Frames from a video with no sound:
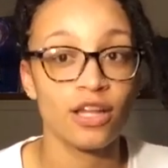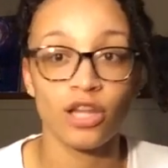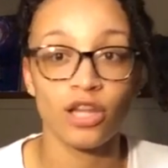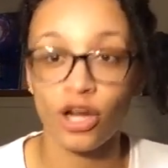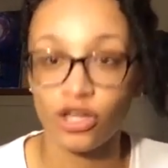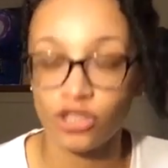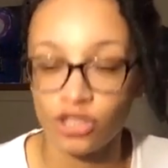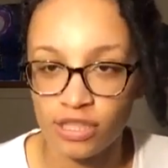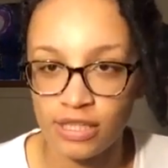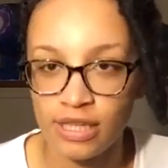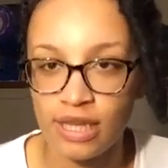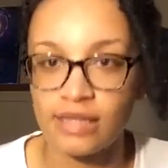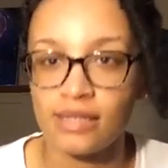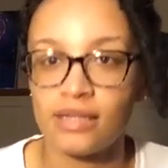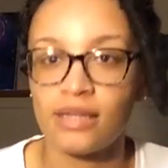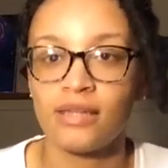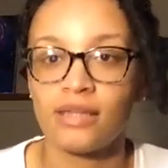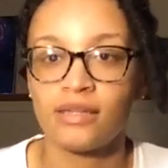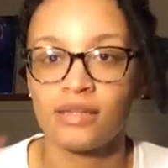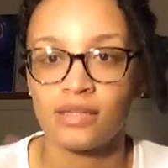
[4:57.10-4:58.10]
Large
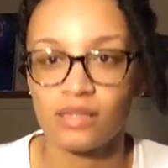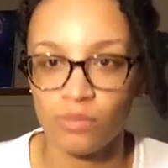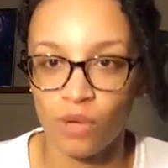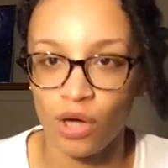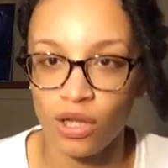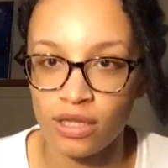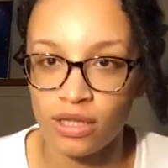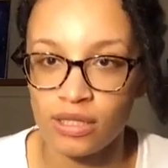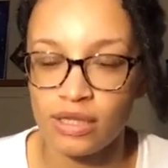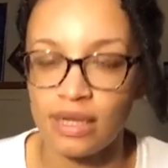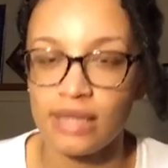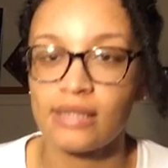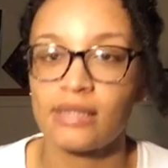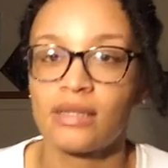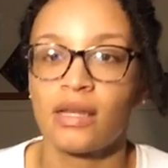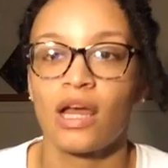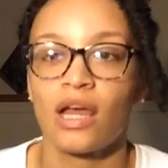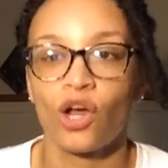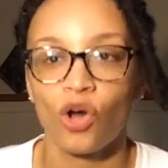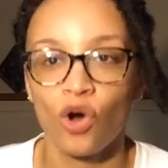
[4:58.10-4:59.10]
intestine, small
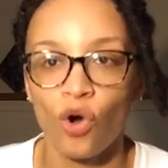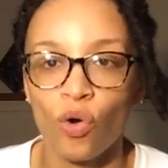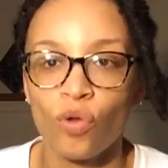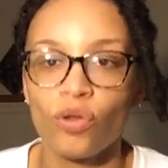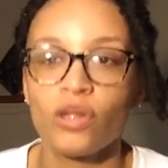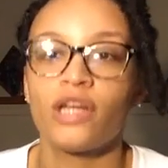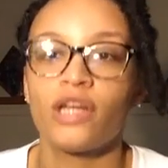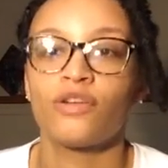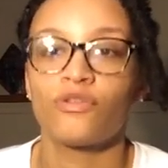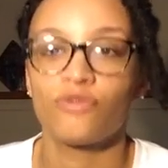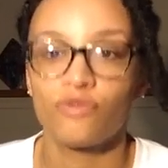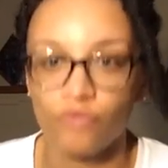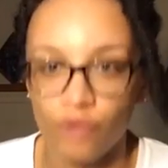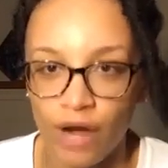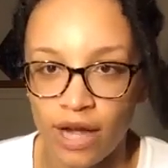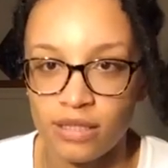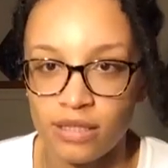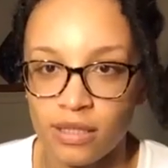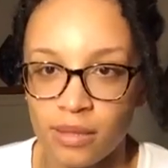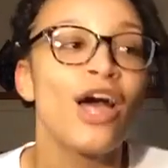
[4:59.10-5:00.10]
intestine, colon,
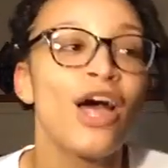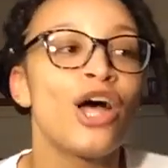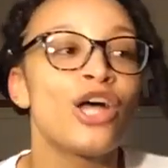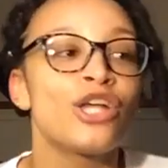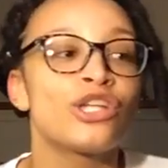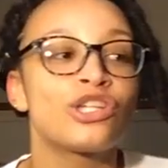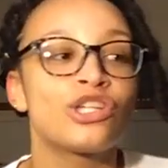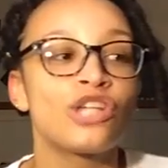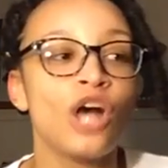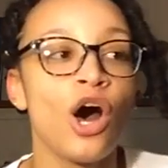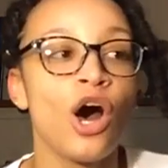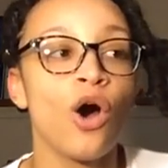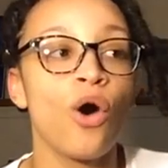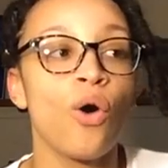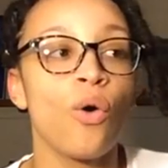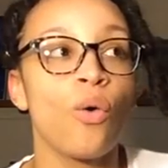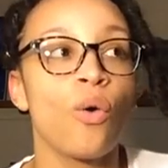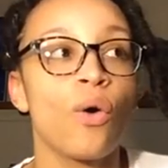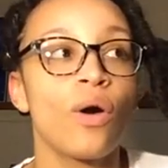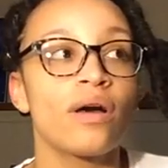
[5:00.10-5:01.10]
rectum.
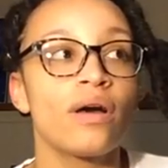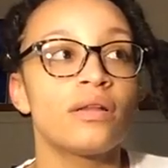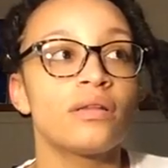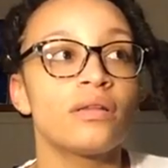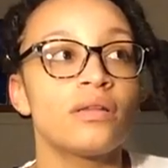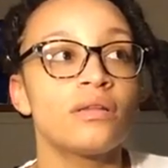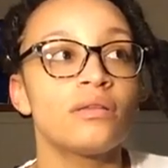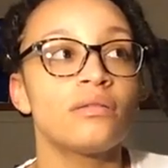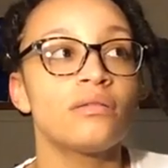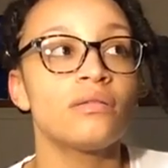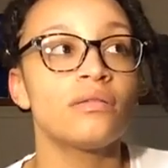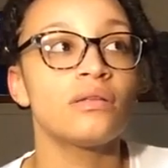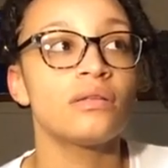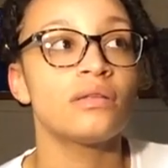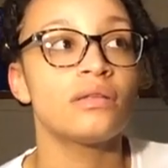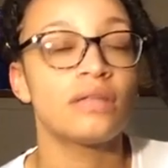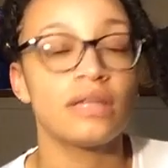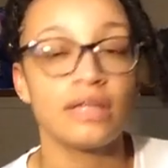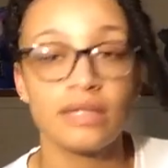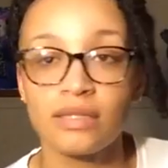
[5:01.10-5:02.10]
So
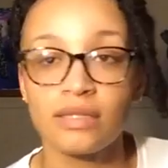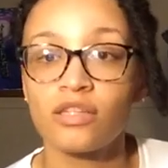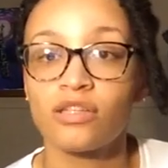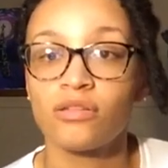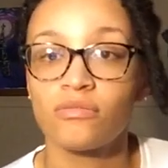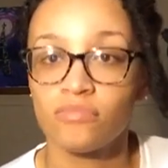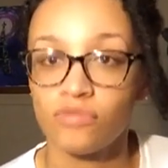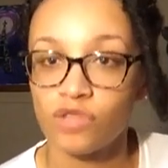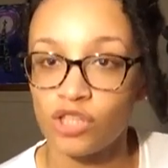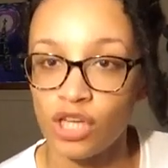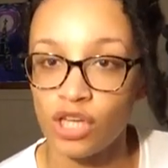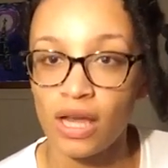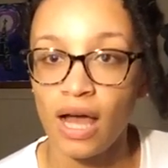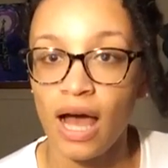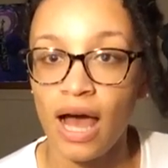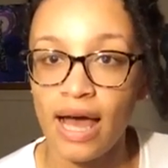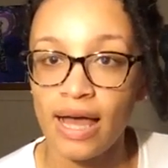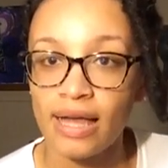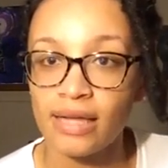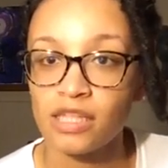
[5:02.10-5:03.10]
this
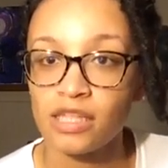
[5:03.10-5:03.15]
GI